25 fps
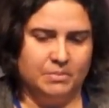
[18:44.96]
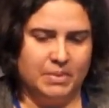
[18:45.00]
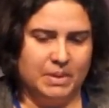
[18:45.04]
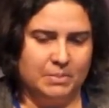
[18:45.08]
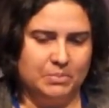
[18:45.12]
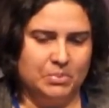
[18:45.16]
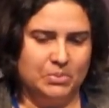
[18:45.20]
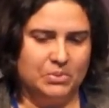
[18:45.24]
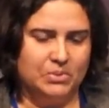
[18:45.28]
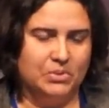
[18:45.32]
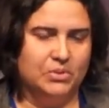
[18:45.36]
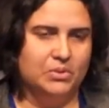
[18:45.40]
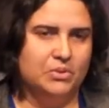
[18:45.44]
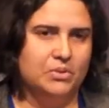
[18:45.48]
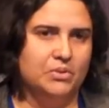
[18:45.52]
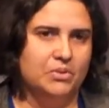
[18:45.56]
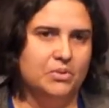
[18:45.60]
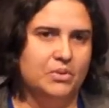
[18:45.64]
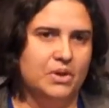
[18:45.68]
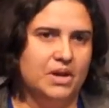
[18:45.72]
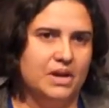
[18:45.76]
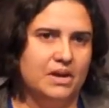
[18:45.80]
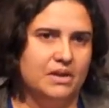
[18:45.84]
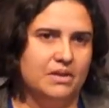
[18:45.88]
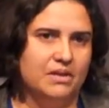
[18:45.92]
people
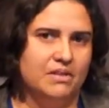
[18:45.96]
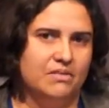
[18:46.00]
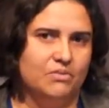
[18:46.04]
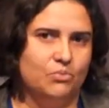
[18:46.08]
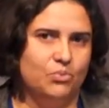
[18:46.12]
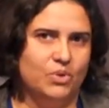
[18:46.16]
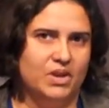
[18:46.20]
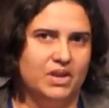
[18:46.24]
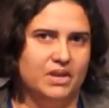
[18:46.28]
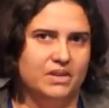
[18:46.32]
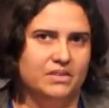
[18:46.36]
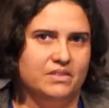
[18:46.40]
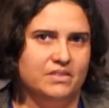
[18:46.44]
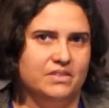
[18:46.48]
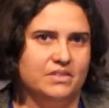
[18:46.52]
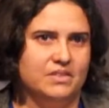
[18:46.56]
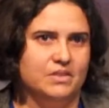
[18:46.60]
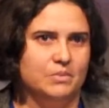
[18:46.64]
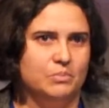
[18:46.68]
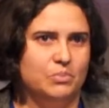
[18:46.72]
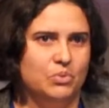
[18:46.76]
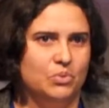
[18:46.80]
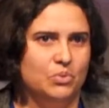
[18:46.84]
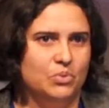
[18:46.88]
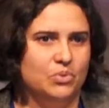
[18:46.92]
who are willing to
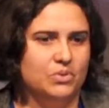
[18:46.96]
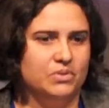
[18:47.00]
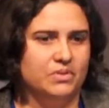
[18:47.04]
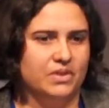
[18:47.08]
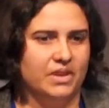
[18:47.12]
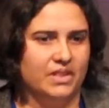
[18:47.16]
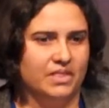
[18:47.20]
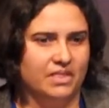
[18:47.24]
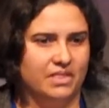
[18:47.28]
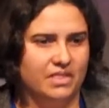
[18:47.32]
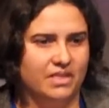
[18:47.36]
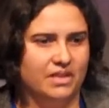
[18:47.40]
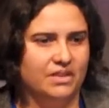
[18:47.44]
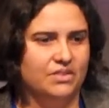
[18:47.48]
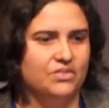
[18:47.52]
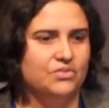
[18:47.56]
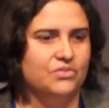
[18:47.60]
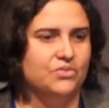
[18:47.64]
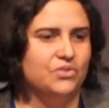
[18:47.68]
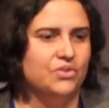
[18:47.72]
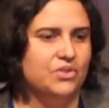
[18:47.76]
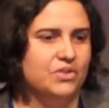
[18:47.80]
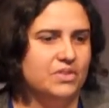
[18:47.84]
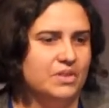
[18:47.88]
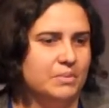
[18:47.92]
support and think
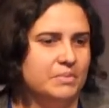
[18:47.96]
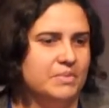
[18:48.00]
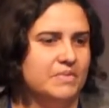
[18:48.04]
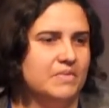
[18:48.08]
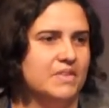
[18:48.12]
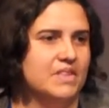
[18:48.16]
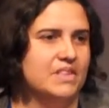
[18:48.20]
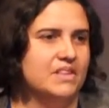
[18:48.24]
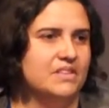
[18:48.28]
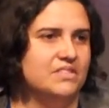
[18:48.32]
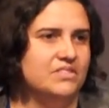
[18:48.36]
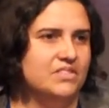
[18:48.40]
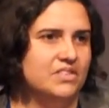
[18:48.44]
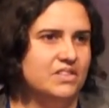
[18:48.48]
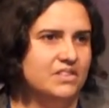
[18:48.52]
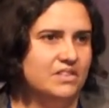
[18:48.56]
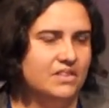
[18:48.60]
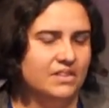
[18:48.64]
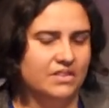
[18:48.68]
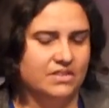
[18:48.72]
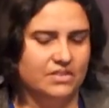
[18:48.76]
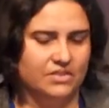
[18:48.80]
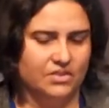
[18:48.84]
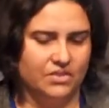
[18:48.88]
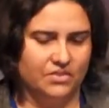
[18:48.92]
through some of the
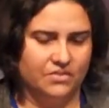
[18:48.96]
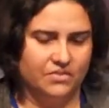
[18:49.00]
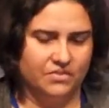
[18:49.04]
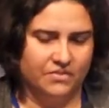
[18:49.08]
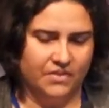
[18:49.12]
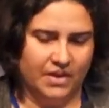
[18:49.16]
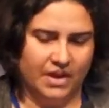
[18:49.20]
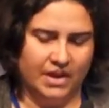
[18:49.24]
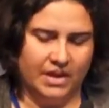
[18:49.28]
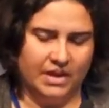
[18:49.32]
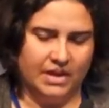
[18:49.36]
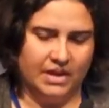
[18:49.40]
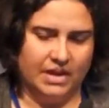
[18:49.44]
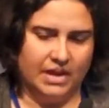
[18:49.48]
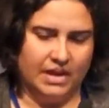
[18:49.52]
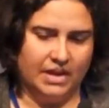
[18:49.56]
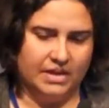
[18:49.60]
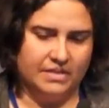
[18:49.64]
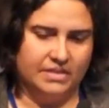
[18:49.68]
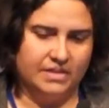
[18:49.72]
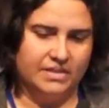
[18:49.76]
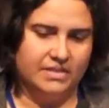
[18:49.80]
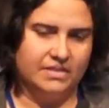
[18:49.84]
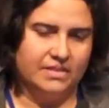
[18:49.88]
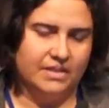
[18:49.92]
logistics of
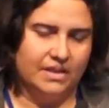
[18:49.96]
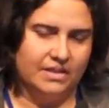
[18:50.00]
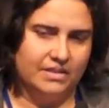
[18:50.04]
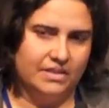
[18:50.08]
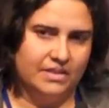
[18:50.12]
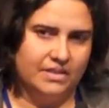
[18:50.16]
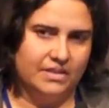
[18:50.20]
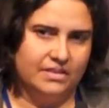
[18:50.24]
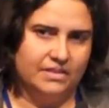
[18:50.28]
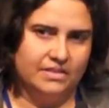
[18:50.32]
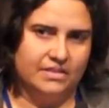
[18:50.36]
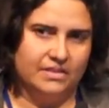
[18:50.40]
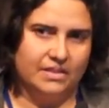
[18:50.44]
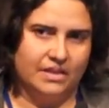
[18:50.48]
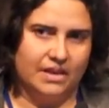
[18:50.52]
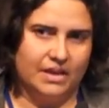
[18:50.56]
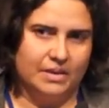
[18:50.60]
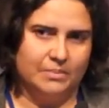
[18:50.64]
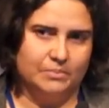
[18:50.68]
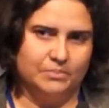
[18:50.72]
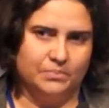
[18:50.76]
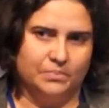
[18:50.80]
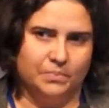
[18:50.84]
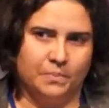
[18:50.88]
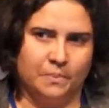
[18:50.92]
these studies
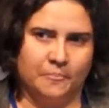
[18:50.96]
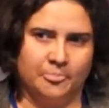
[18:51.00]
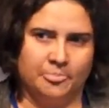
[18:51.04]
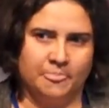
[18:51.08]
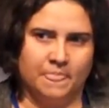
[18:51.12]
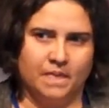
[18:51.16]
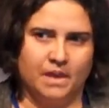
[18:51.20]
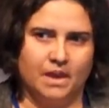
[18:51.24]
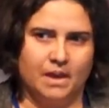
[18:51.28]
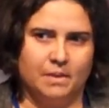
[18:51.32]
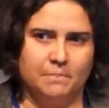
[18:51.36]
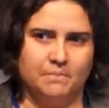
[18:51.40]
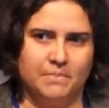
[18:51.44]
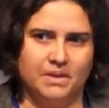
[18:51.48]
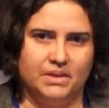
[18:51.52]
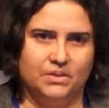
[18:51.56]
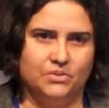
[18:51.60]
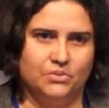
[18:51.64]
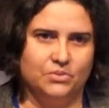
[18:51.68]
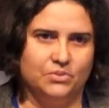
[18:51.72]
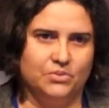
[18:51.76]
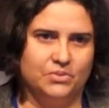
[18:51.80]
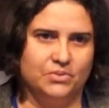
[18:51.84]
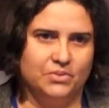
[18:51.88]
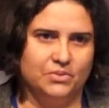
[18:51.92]
come
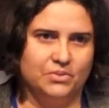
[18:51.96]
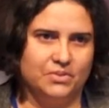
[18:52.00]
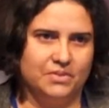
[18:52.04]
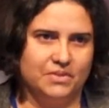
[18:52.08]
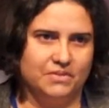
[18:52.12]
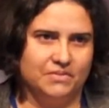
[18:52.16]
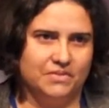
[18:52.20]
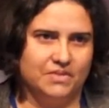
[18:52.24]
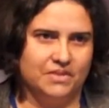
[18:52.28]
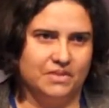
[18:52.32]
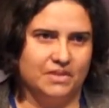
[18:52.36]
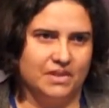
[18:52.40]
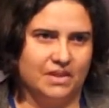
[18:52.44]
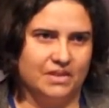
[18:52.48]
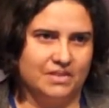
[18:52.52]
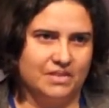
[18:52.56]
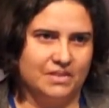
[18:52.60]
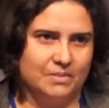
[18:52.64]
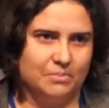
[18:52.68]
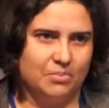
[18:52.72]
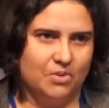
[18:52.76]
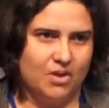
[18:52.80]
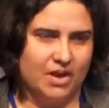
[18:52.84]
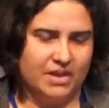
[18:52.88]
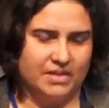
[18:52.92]
in all sorts of
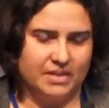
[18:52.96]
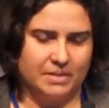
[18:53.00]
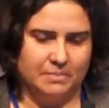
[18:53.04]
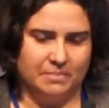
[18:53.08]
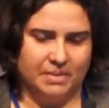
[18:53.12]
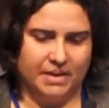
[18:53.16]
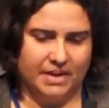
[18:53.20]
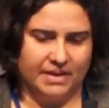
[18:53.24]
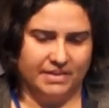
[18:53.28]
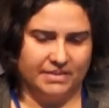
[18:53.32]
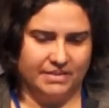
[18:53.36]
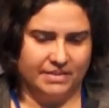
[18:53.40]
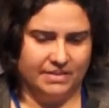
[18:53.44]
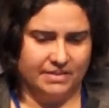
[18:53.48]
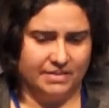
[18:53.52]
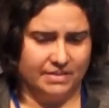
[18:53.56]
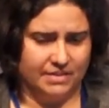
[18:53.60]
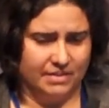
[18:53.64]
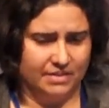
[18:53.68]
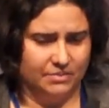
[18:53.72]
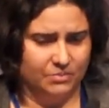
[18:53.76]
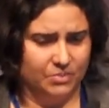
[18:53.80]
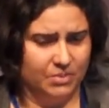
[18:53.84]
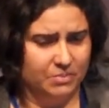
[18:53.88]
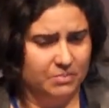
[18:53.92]
surprising places,
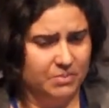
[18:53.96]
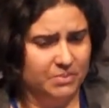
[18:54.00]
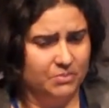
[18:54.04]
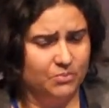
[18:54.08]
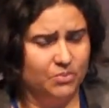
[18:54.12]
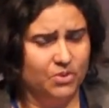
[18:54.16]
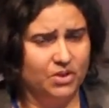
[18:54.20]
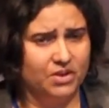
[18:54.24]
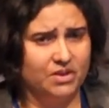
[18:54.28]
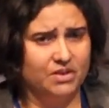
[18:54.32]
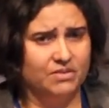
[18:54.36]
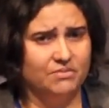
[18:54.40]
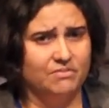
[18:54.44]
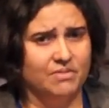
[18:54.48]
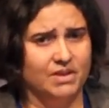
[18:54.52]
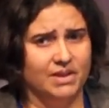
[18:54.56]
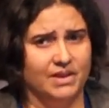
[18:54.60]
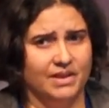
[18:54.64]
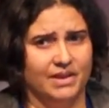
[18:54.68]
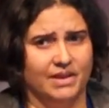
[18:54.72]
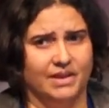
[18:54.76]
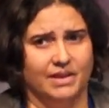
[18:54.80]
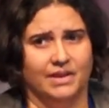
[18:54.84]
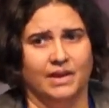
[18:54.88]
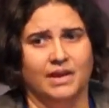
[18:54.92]
and we've been working
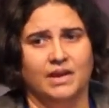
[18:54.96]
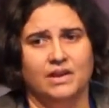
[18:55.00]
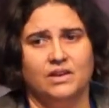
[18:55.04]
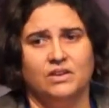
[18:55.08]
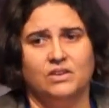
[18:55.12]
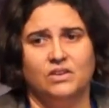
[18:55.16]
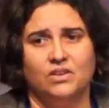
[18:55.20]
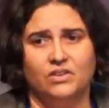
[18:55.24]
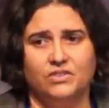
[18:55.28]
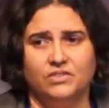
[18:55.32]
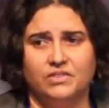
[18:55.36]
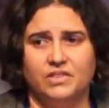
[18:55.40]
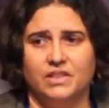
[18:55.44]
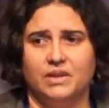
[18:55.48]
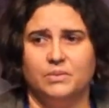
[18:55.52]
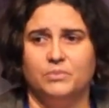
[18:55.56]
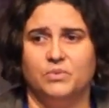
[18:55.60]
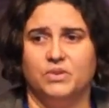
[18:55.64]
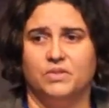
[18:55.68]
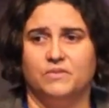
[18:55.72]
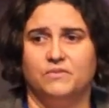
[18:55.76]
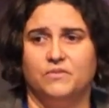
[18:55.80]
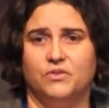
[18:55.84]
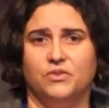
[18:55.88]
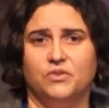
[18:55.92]
really closely
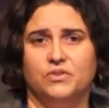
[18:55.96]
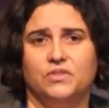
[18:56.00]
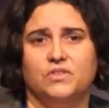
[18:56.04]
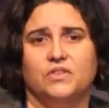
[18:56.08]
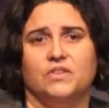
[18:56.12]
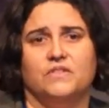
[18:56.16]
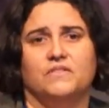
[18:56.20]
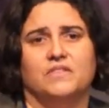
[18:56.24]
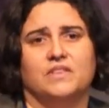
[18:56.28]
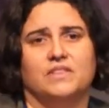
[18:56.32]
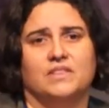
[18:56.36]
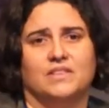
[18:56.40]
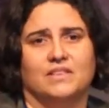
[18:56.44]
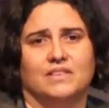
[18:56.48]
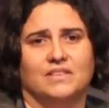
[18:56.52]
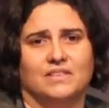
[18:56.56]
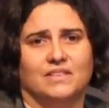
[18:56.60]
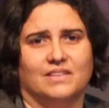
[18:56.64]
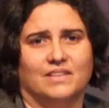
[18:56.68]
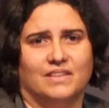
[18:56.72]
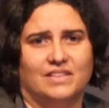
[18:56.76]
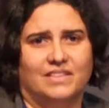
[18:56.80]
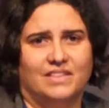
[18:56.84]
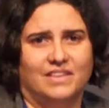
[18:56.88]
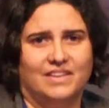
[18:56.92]
with food services,
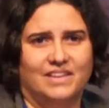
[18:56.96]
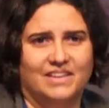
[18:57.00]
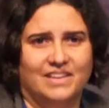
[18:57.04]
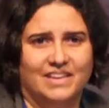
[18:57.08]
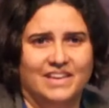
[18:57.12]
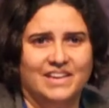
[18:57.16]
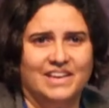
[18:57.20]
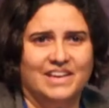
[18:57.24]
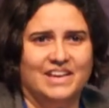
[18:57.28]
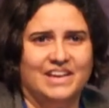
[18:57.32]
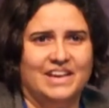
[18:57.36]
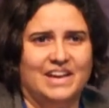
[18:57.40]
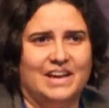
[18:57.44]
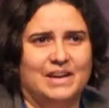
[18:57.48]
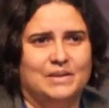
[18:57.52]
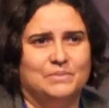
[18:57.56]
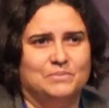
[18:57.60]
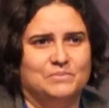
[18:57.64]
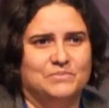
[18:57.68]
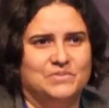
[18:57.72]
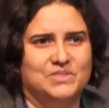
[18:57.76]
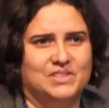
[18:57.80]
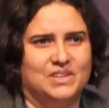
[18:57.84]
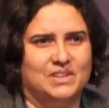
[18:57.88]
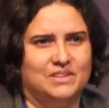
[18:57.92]
and I think
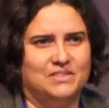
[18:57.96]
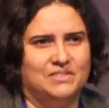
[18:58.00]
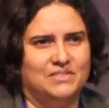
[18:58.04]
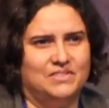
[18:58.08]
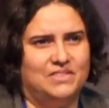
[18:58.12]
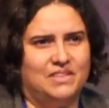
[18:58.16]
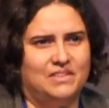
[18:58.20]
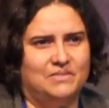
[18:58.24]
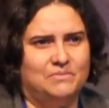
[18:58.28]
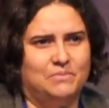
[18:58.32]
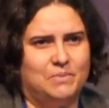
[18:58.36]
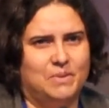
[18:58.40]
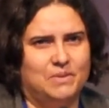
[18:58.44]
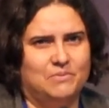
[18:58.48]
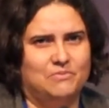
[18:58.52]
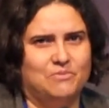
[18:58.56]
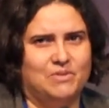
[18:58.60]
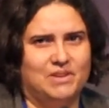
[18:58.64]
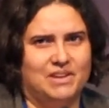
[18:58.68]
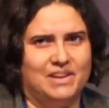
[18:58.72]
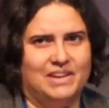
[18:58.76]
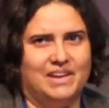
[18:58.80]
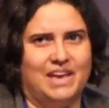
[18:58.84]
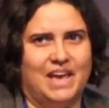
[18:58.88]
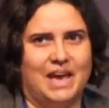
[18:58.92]
they've been
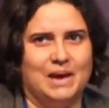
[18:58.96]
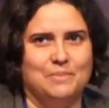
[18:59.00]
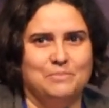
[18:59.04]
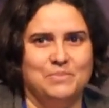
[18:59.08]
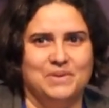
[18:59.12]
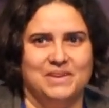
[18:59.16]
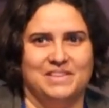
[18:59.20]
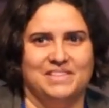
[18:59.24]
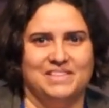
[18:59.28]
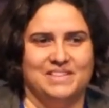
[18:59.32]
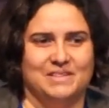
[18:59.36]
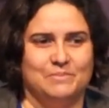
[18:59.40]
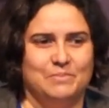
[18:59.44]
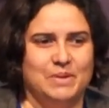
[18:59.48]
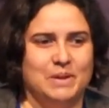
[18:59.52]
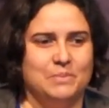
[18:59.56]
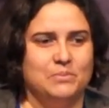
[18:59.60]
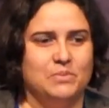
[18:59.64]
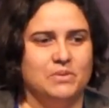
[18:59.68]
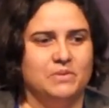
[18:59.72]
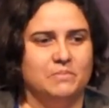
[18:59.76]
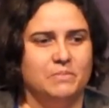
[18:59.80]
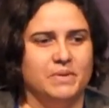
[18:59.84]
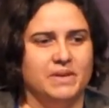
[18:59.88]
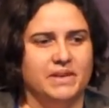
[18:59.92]
really happy that
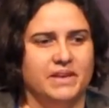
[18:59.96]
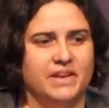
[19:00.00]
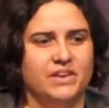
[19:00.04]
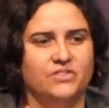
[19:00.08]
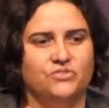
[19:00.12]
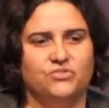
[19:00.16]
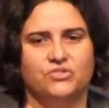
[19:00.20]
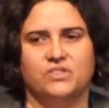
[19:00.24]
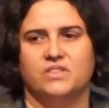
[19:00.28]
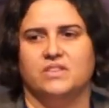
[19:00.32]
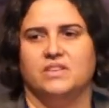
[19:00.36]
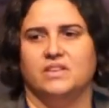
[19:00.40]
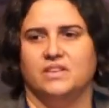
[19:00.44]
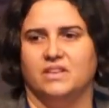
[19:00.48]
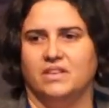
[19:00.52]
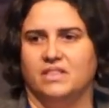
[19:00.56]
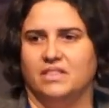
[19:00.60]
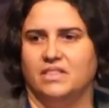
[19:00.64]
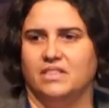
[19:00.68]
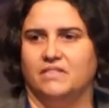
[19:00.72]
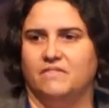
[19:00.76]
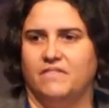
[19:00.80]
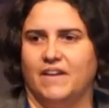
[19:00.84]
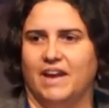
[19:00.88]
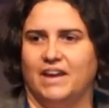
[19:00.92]
people have been interested
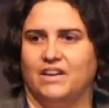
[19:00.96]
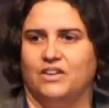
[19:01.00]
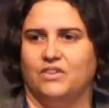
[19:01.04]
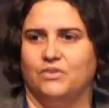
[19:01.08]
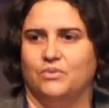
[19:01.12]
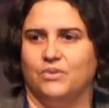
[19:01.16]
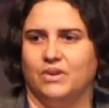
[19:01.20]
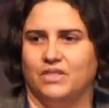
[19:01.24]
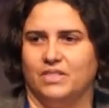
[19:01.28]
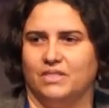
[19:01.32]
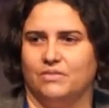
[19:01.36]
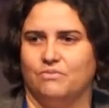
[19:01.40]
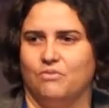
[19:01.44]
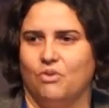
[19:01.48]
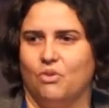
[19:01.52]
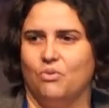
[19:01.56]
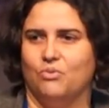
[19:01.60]
in the value and the